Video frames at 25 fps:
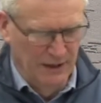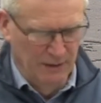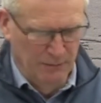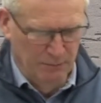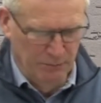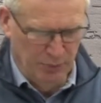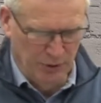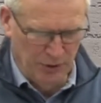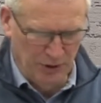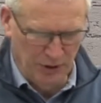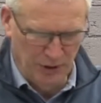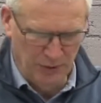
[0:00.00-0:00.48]

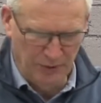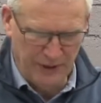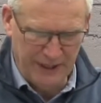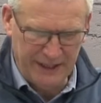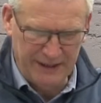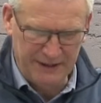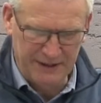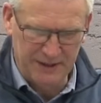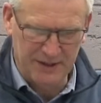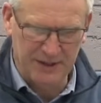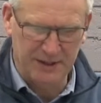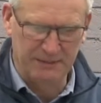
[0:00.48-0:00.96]
Paul
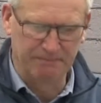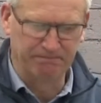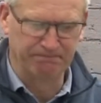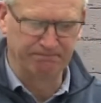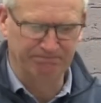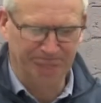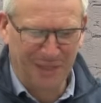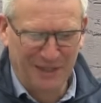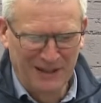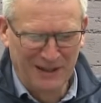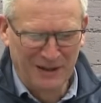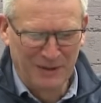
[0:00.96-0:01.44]
writes,
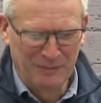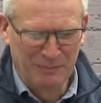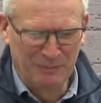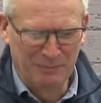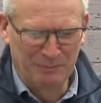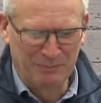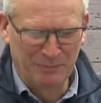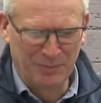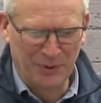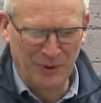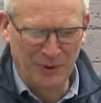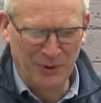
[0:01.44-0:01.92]

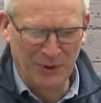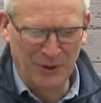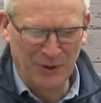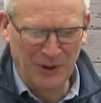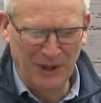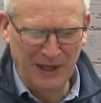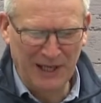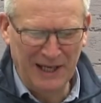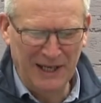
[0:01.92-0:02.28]
Paul,